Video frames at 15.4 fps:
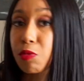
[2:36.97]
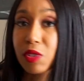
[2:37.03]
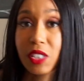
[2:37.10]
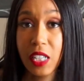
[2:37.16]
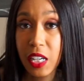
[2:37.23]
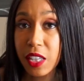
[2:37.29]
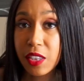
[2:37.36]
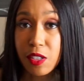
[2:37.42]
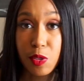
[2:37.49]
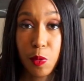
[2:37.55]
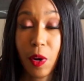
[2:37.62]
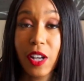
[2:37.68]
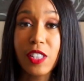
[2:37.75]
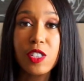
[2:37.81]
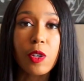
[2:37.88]
was taking this
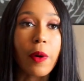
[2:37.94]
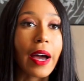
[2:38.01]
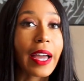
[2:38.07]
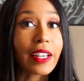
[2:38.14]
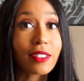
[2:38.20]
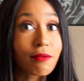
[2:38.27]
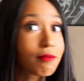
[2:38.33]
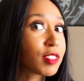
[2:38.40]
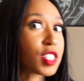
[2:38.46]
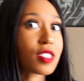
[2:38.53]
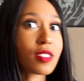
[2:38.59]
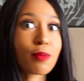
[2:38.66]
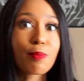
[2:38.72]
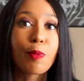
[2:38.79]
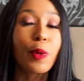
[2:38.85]
one, so I
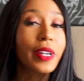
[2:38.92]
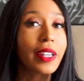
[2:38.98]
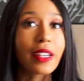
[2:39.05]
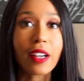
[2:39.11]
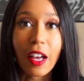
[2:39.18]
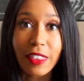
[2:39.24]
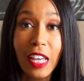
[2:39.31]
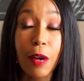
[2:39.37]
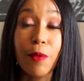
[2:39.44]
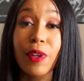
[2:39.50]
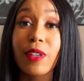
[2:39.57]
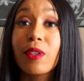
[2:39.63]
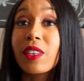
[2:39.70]
just went and got that one.